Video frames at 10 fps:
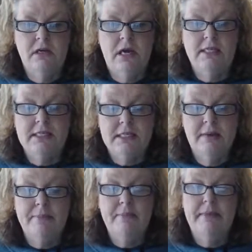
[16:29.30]

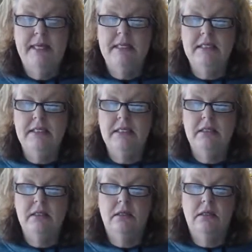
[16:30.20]
supplement
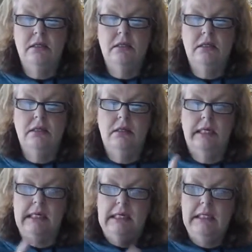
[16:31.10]

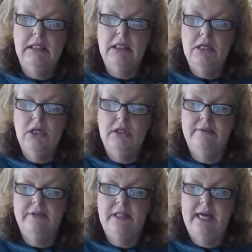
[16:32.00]
in the Young
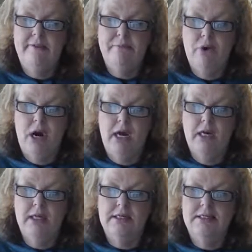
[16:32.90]
Living line of
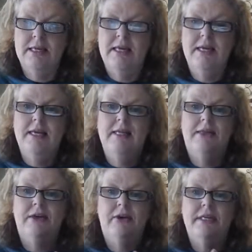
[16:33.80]
products,
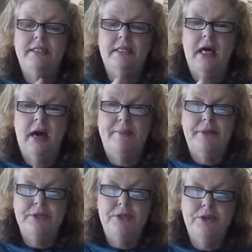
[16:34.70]
there is an
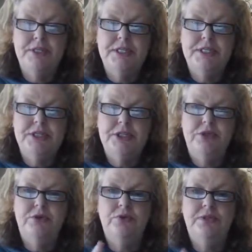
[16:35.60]
opportunity to
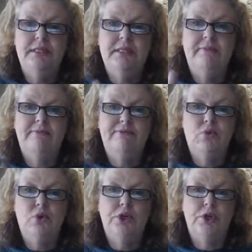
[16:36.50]
use them
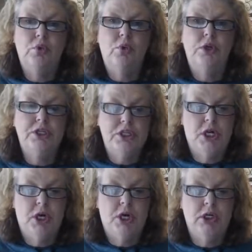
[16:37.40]
for your
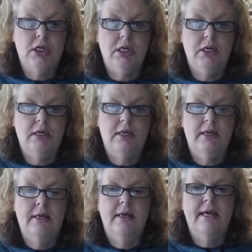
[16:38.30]
dog
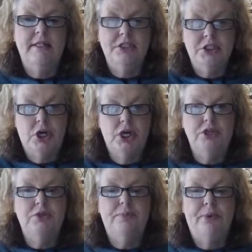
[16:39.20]
and start
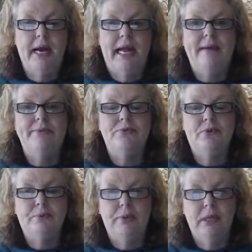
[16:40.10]
to perhaps
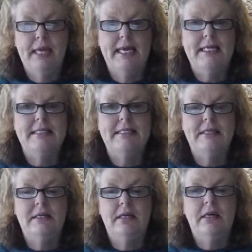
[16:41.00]

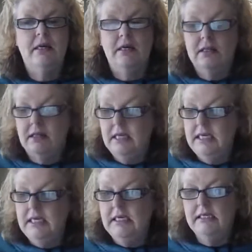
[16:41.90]
replace
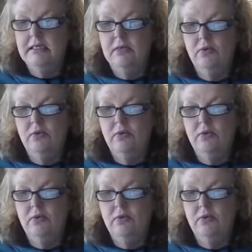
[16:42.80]
these,